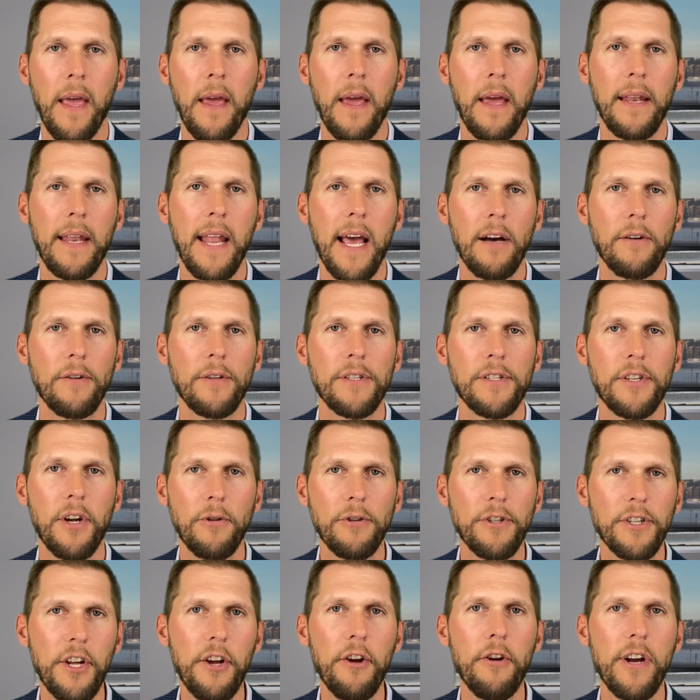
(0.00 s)
Now,
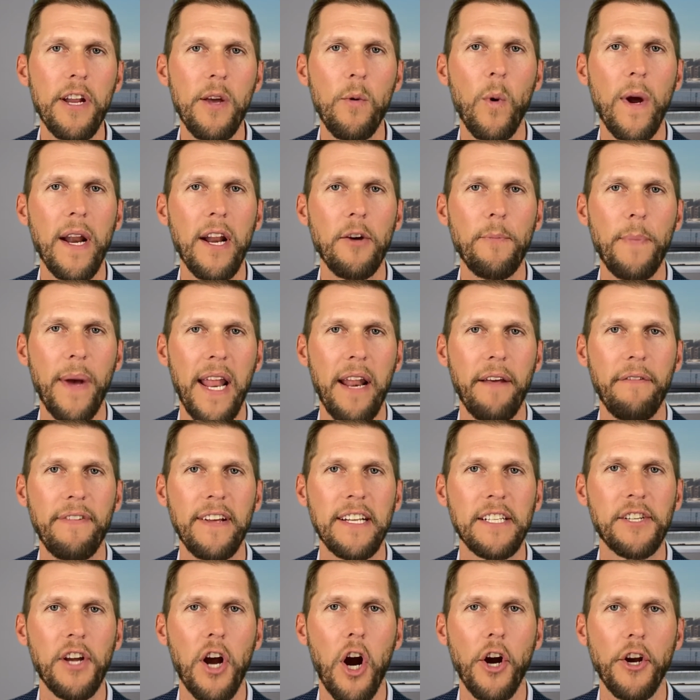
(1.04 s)
Social Security widow
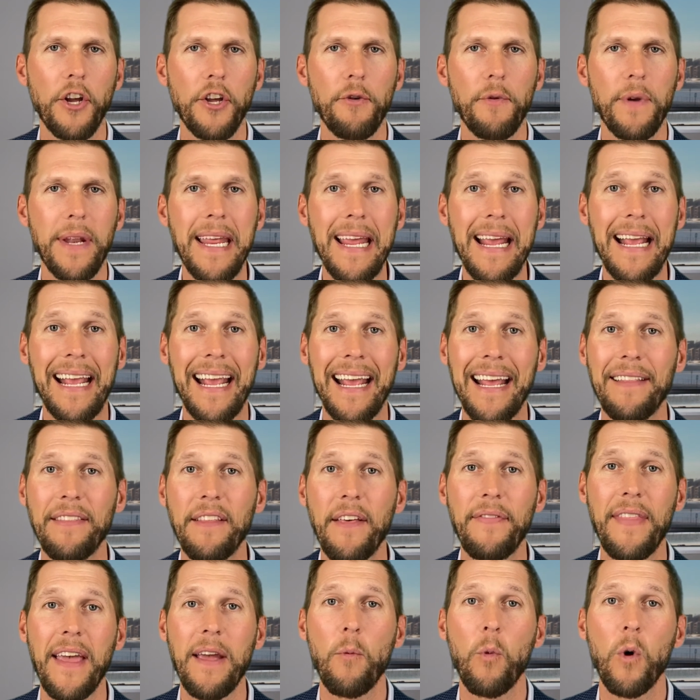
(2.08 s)
benefits are unique in
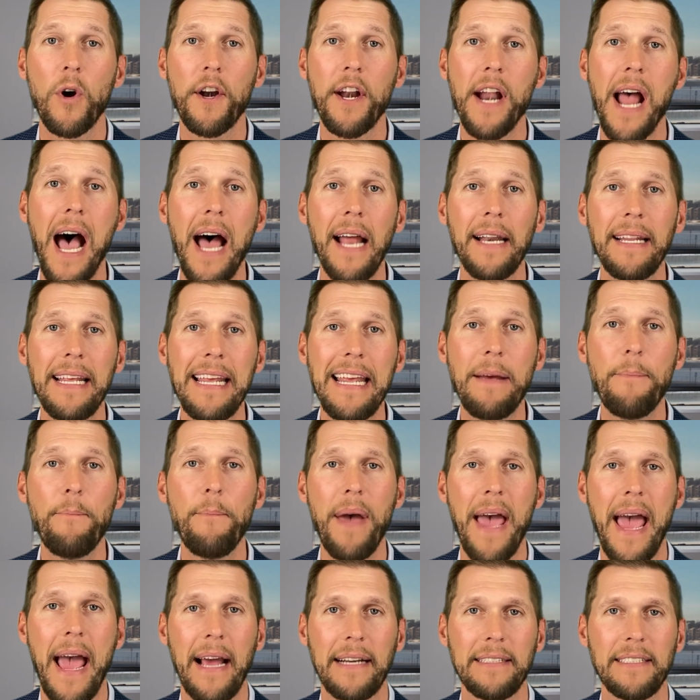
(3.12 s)
that they were not
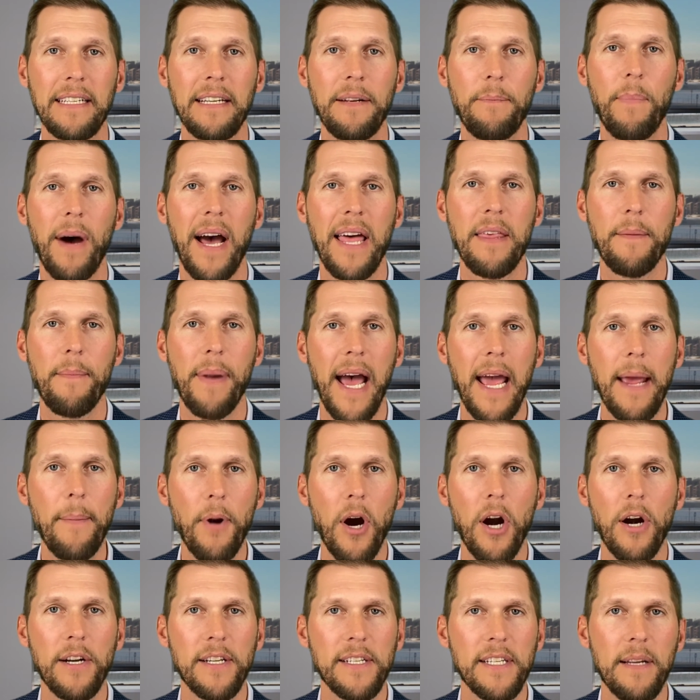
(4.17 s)
impacted by the
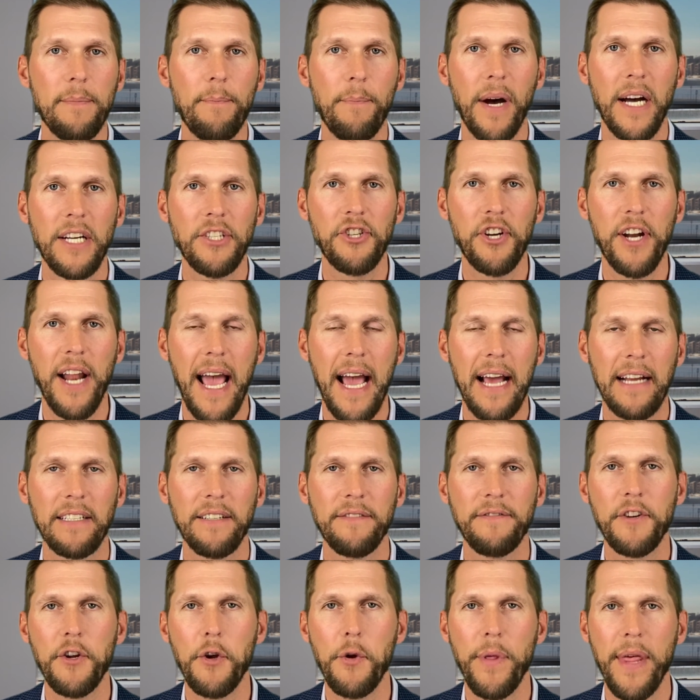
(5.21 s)
Bipartisan Budget Act
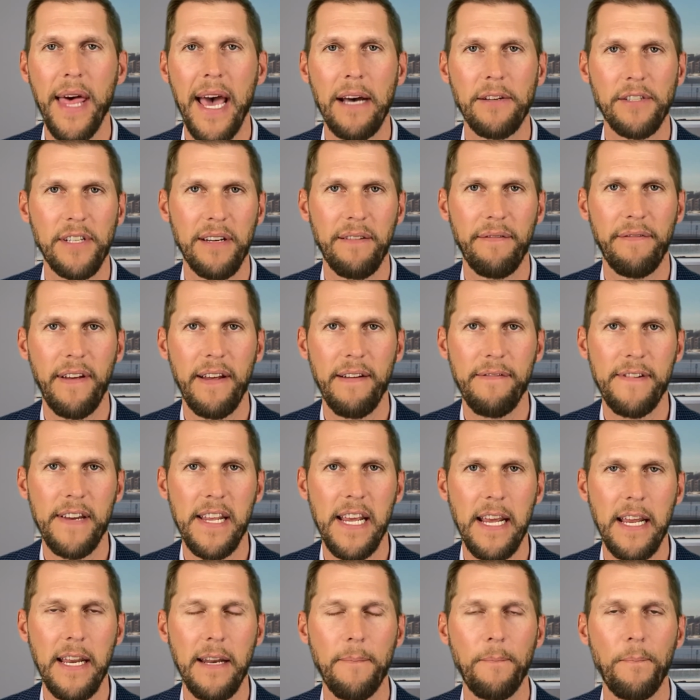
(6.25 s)
of
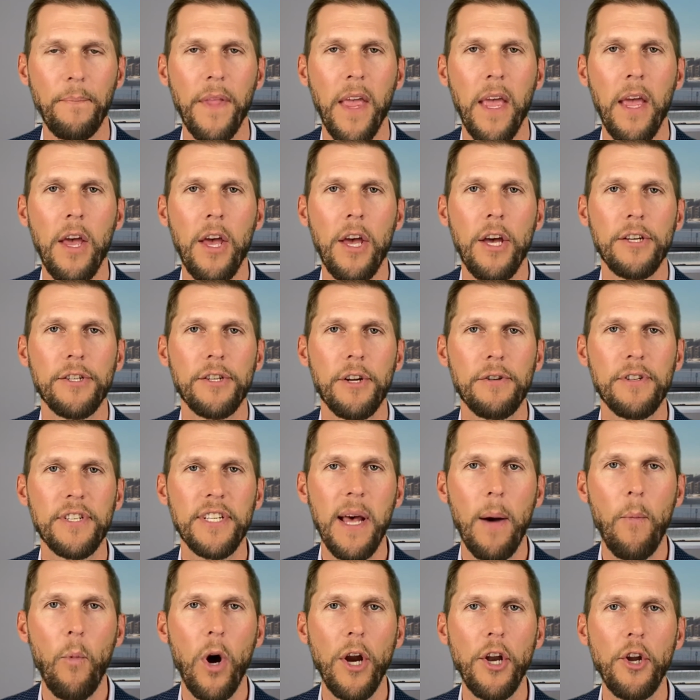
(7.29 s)
2015. So
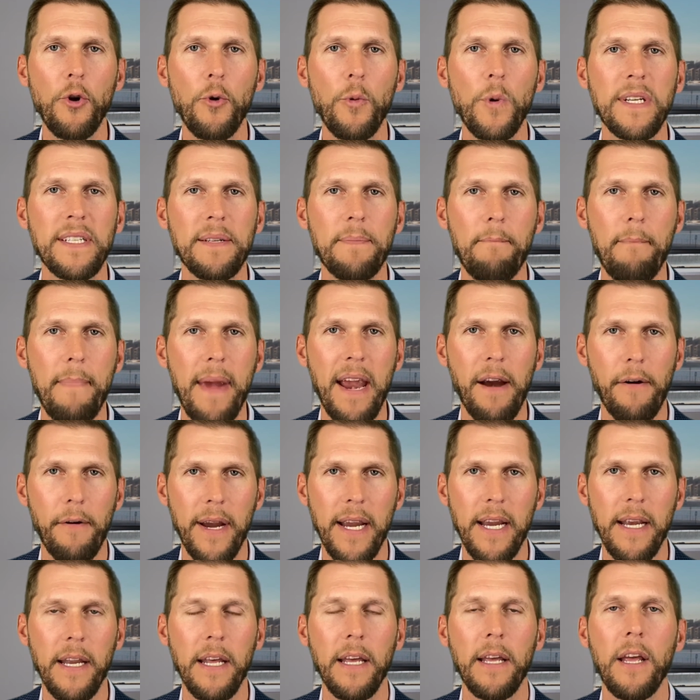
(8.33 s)
someone who was
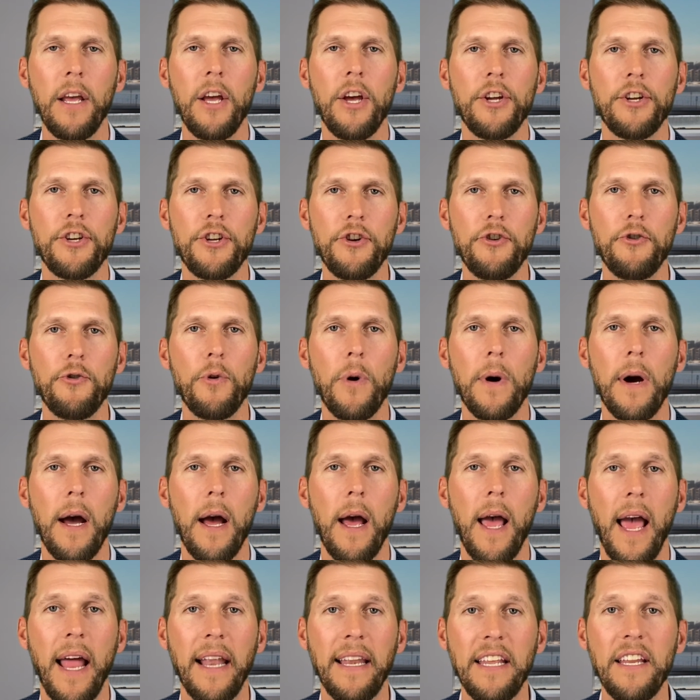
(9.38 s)
married
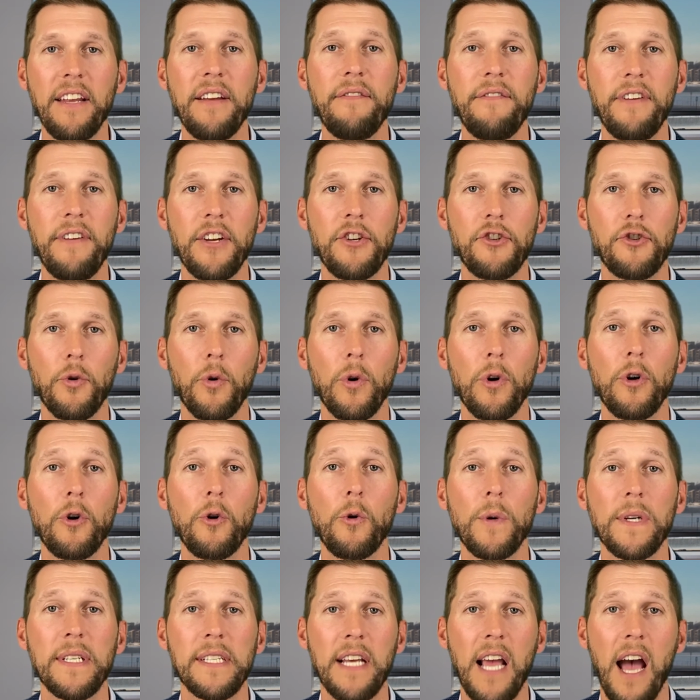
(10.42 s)
to an individual who
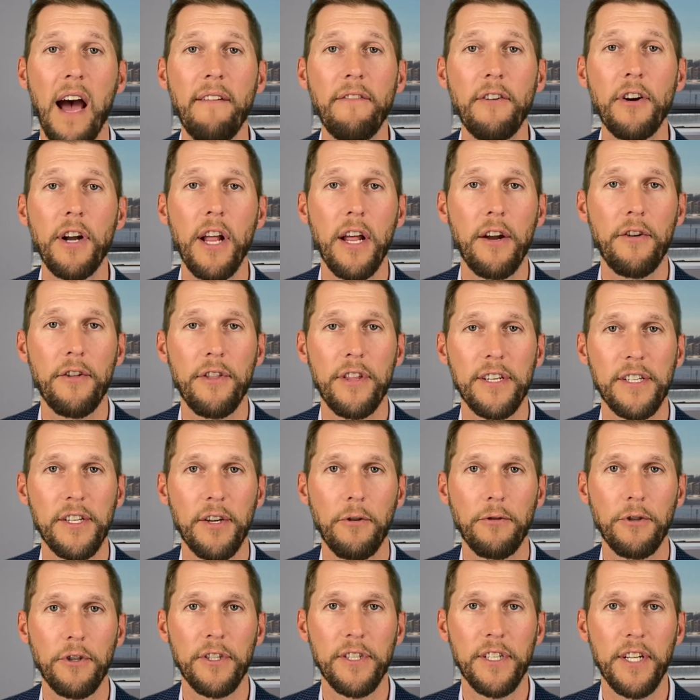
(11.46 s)
was covered under the
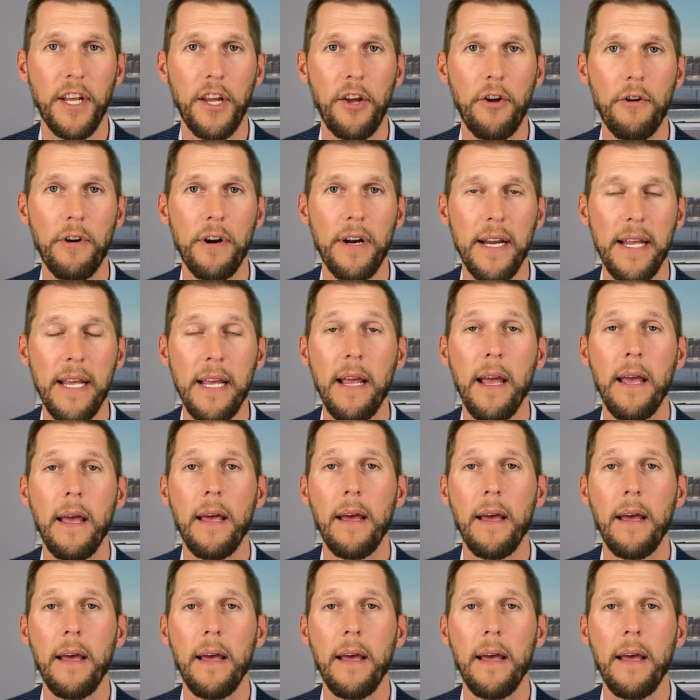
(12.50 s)
Social Security